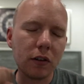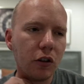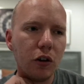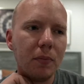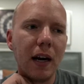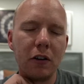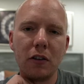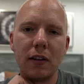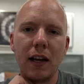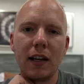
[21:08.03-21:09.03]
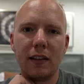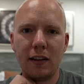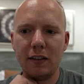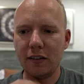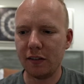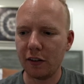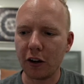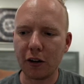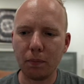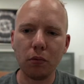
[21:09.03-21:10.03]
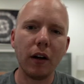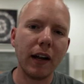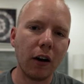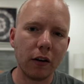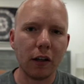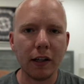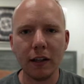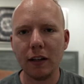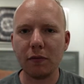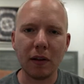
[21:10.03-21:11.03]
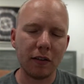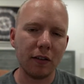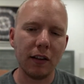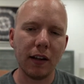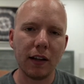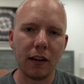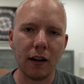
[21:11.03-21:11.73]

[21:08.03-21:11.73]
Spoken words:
tube down your neck and they just suck your blood out and clean it. It's basically like,